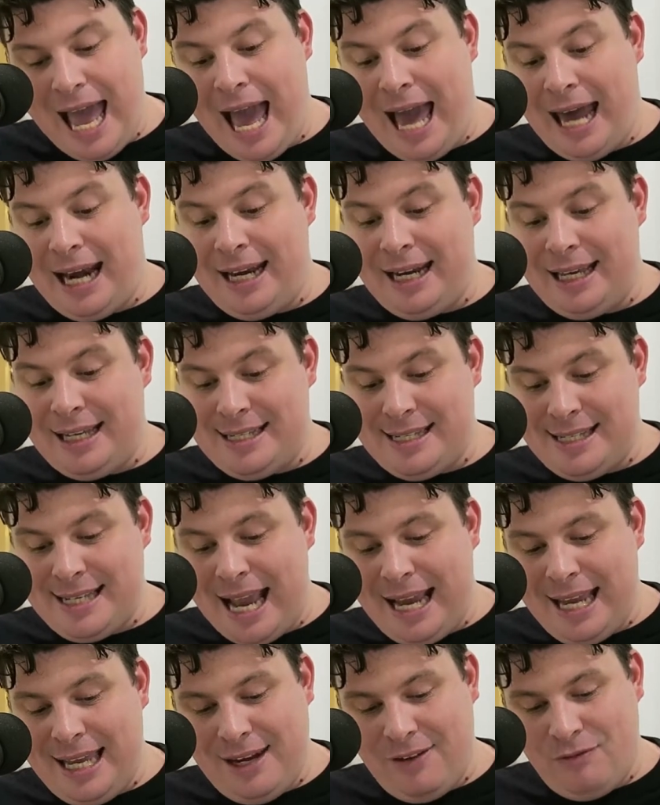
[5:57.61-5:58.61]
at an
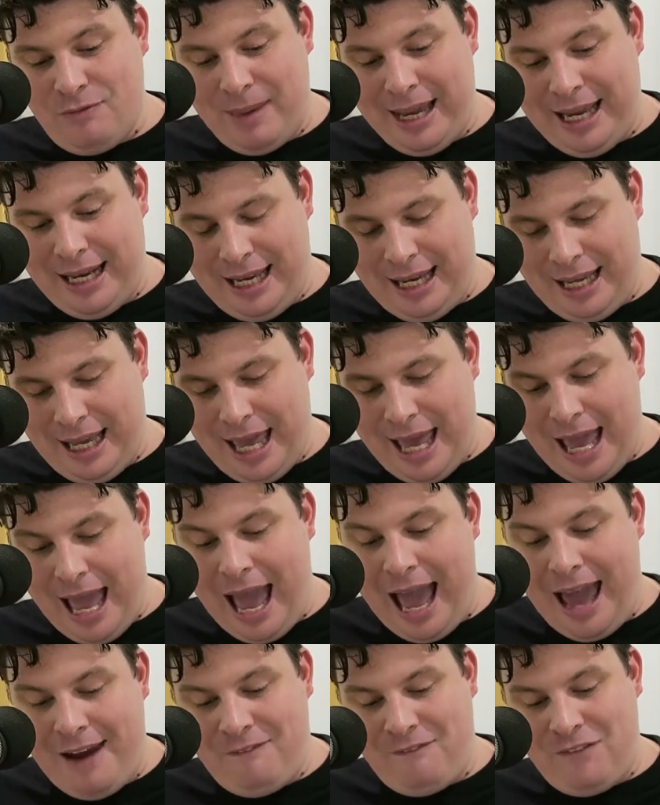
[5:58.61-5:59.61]
executive meeting
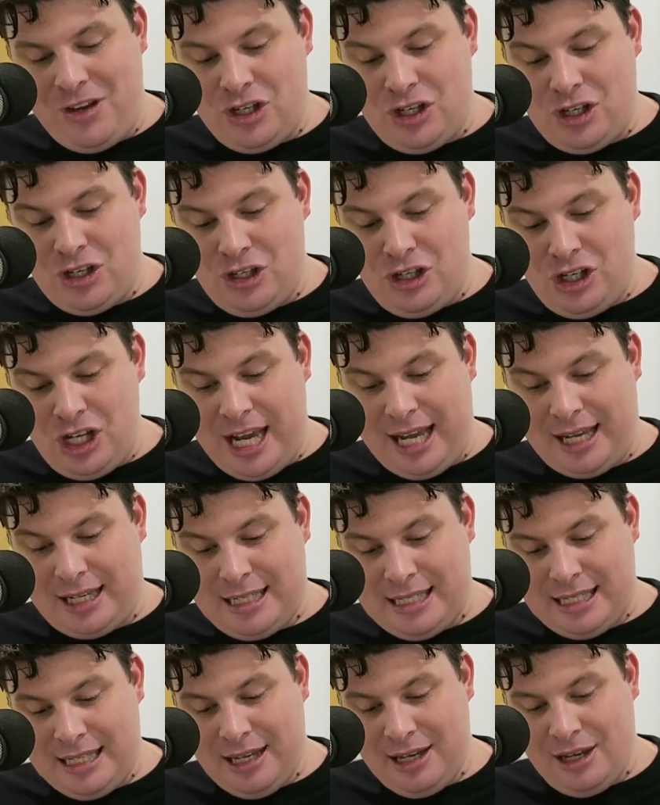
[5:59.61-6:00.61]
at Fish and
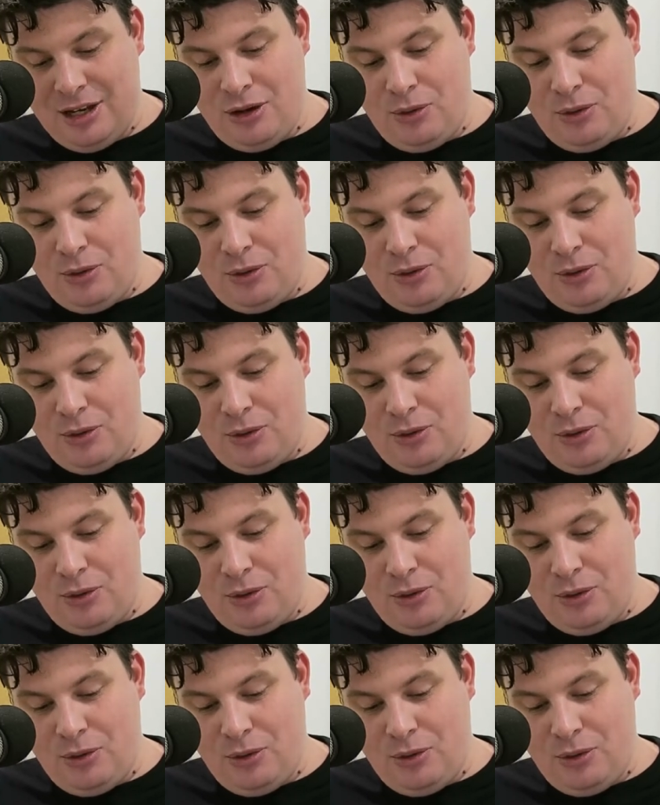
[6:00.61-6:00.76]
Chicks,